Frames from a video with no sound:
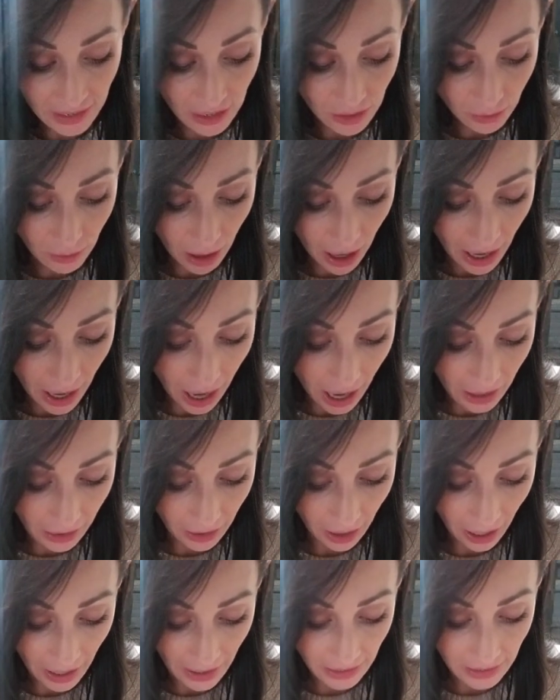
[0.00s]
is why I
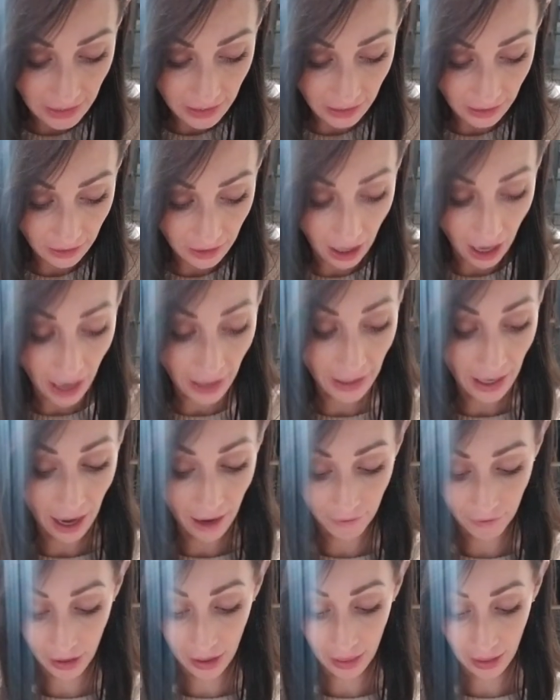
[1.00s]
like to line
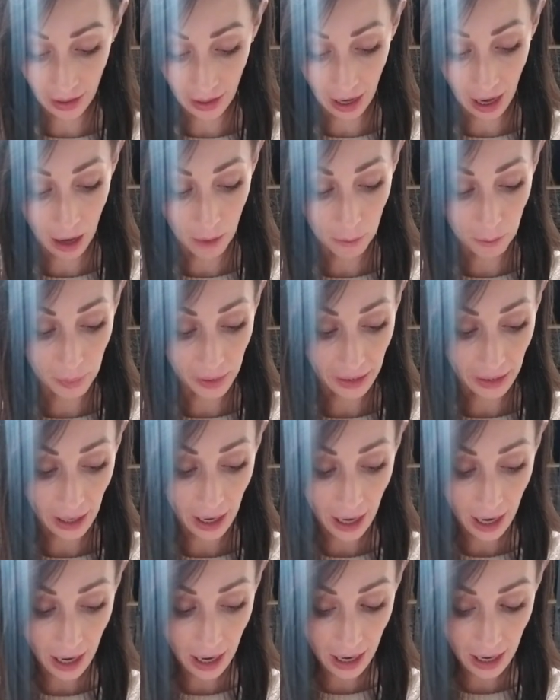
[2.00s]
everything up,
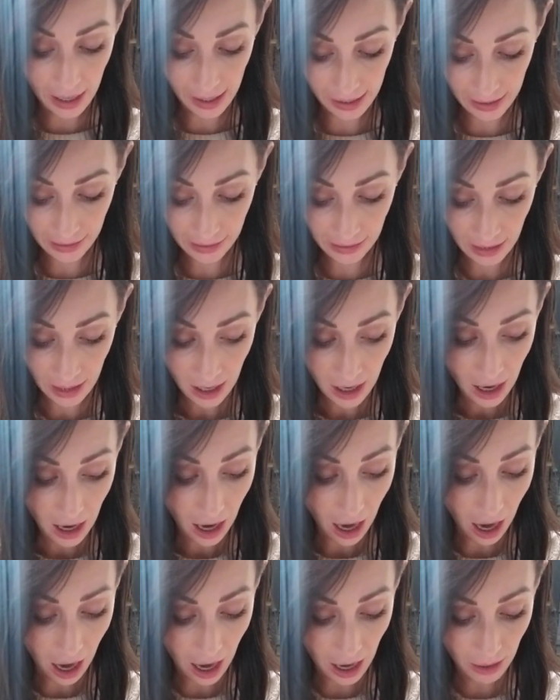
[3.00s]
because
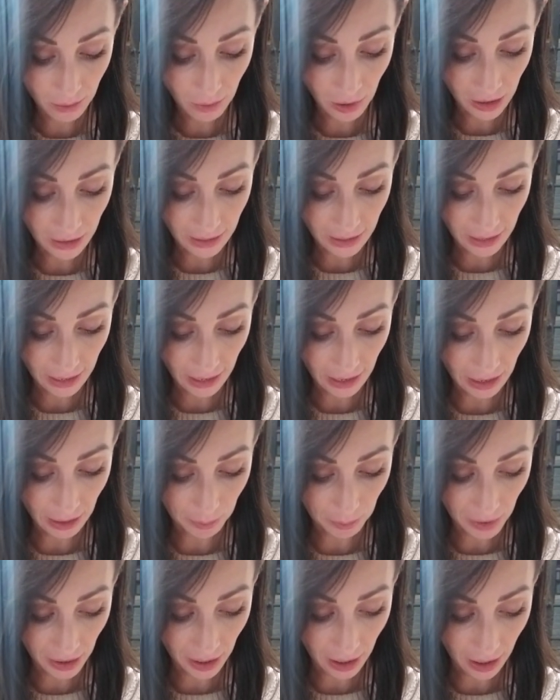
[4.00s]
I want to
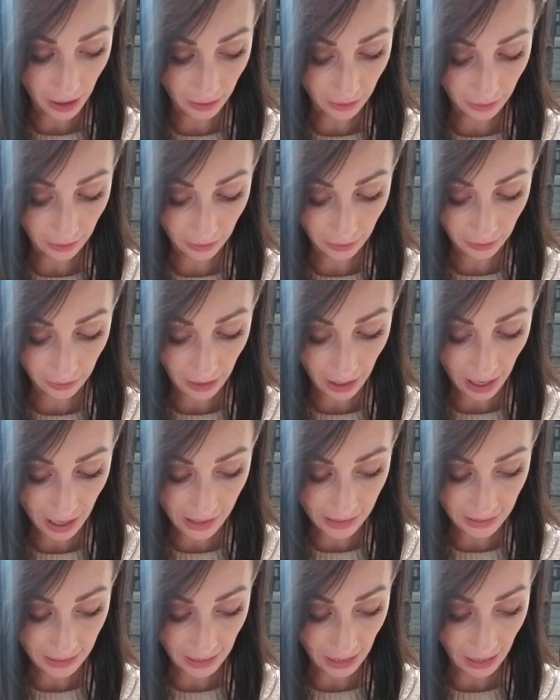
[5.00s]
keep it
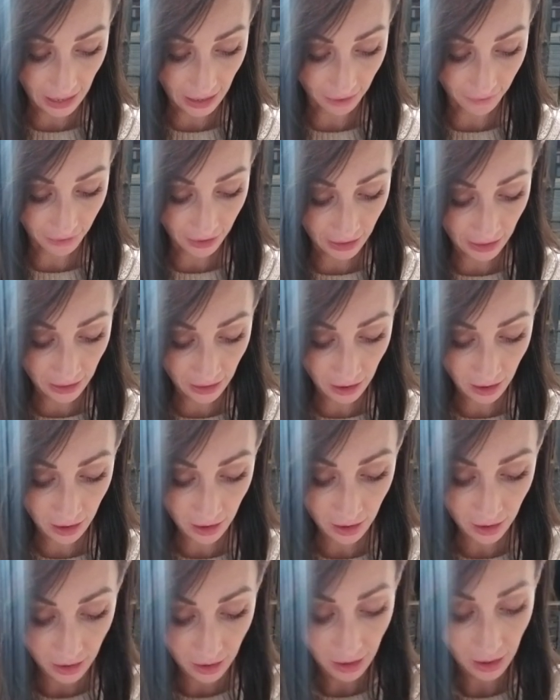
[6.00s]
as even
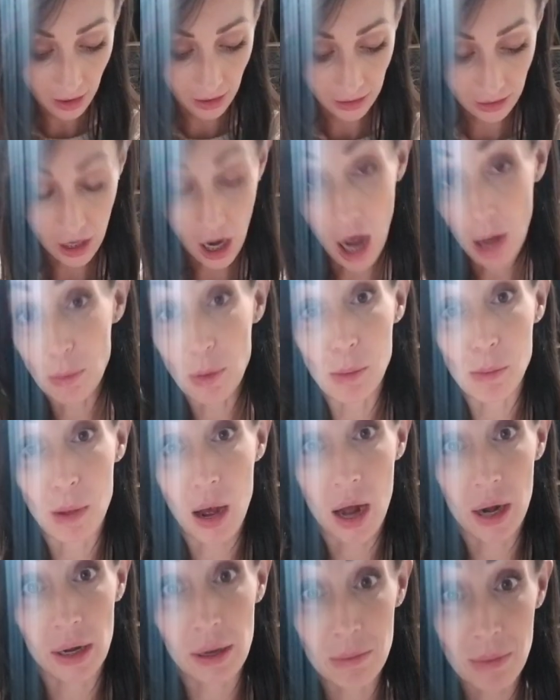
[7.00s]
top and
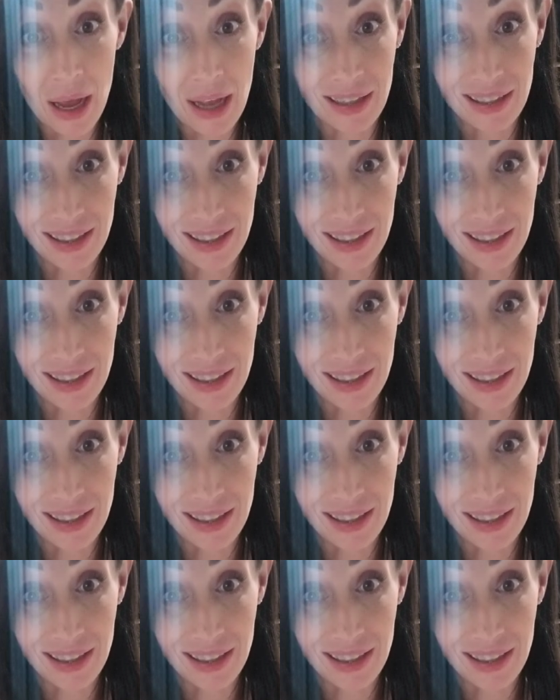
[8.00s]
bottom and